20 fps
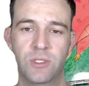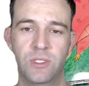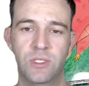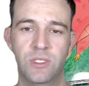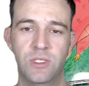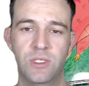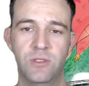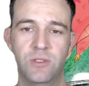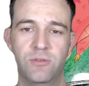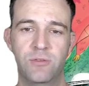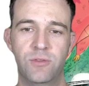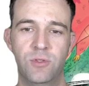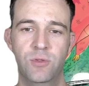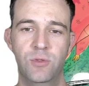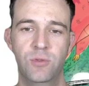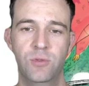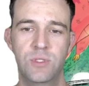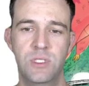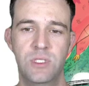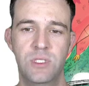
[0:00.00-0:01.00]
If
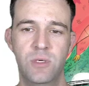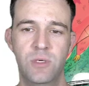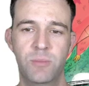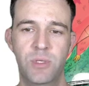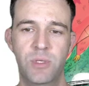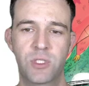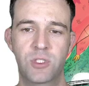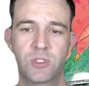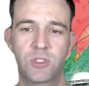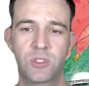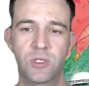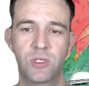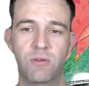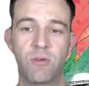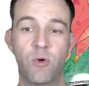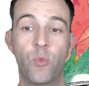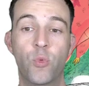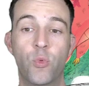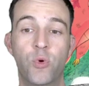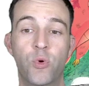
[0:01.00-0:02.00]
you see a picture of
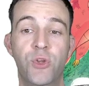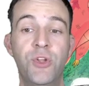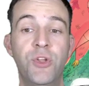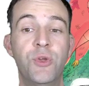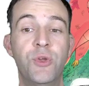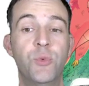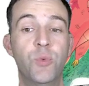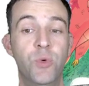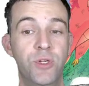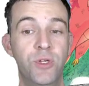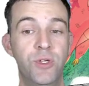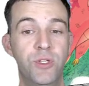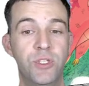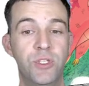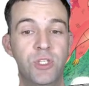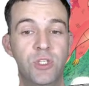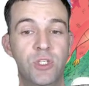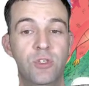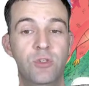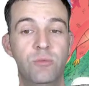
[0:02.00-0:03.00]
a really, really
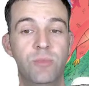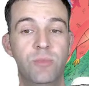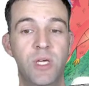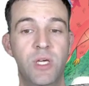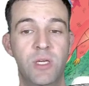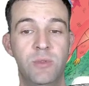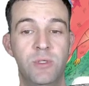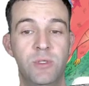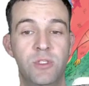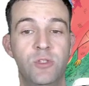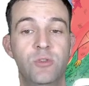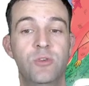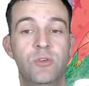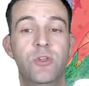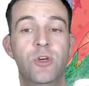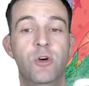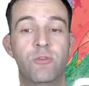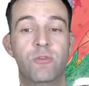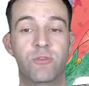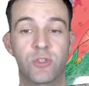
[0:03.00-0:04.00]
cute baby, you'll
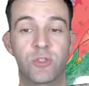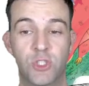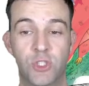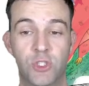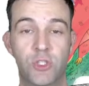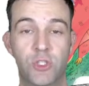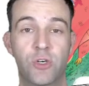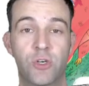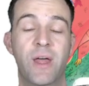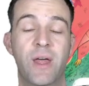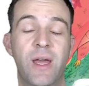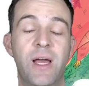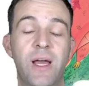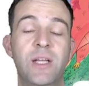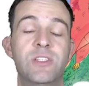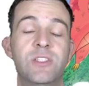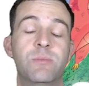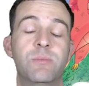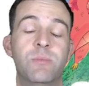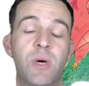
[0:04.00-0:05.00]
know for sure
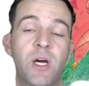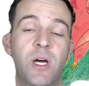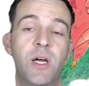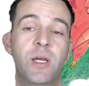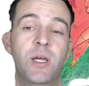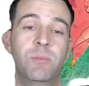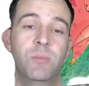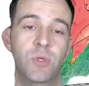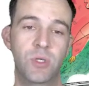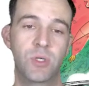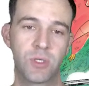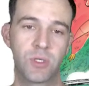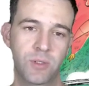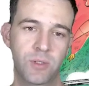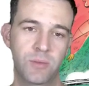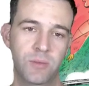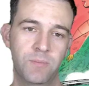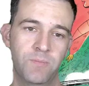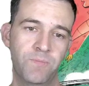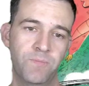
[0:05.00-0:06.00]
that's my book.
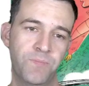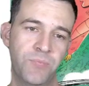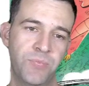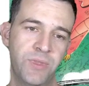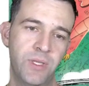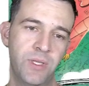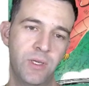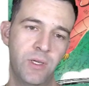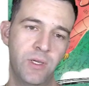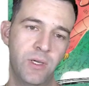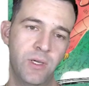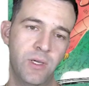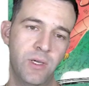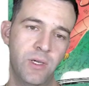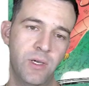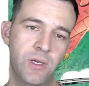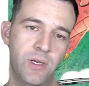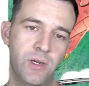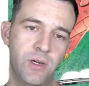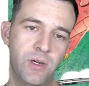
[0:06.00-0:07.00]

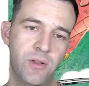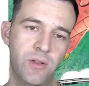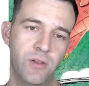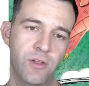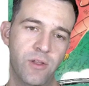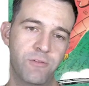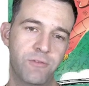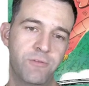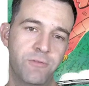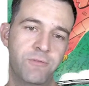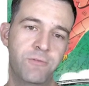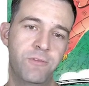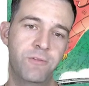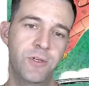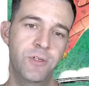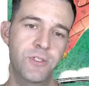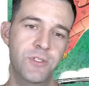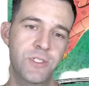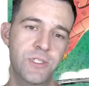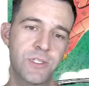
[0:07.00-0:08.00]
The
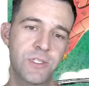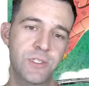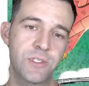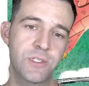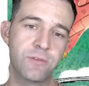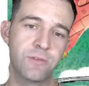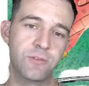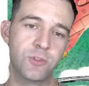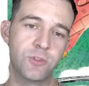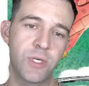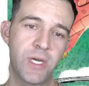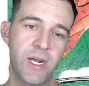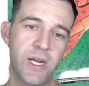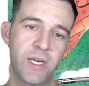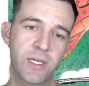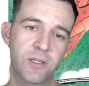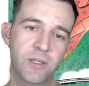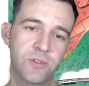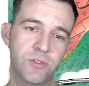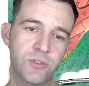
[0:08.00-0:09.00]
fiercest of
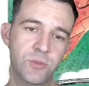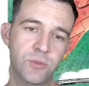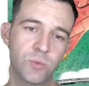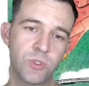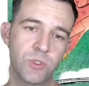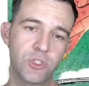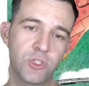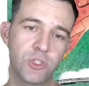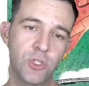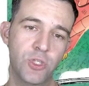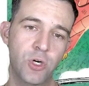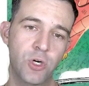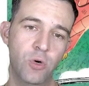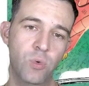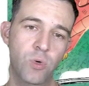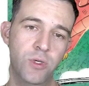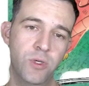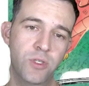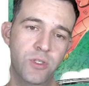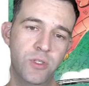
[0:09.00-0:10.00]
dragons, which no
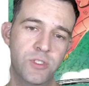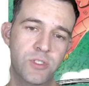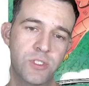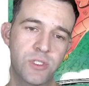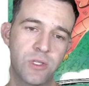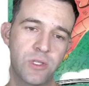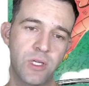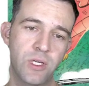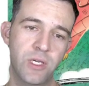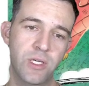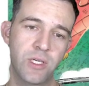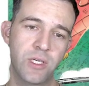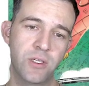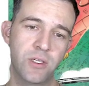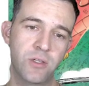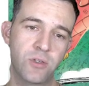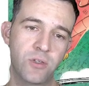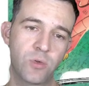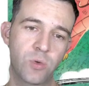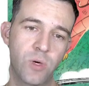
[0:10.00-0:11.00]
one could slay,
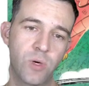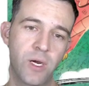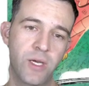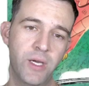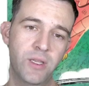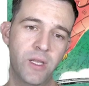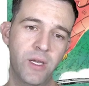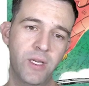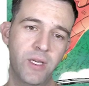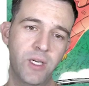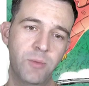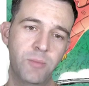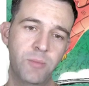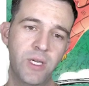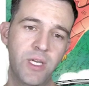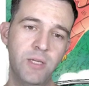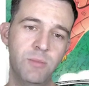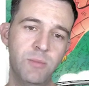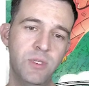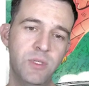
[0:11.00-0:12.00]
cried like a
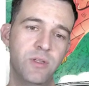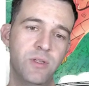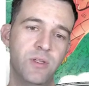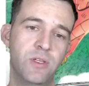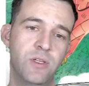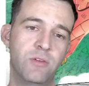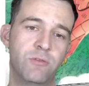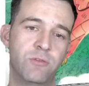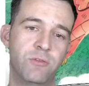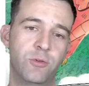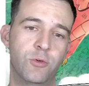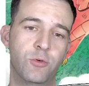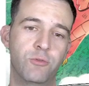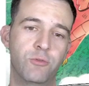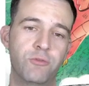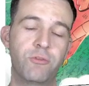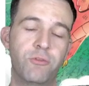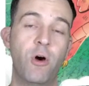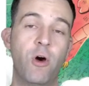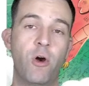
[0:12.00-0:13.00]
baby, then flew
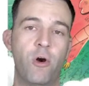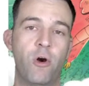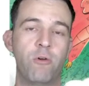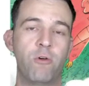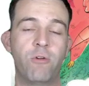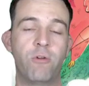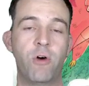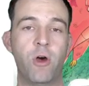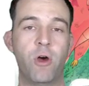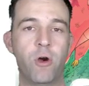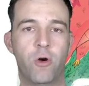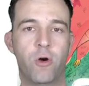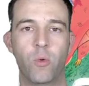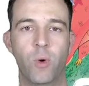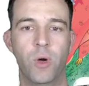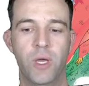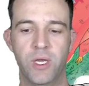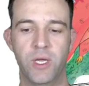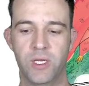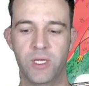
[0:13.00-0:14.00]
far, far
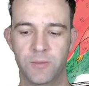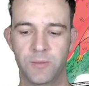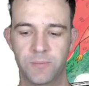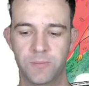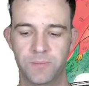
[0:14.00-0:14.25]
away.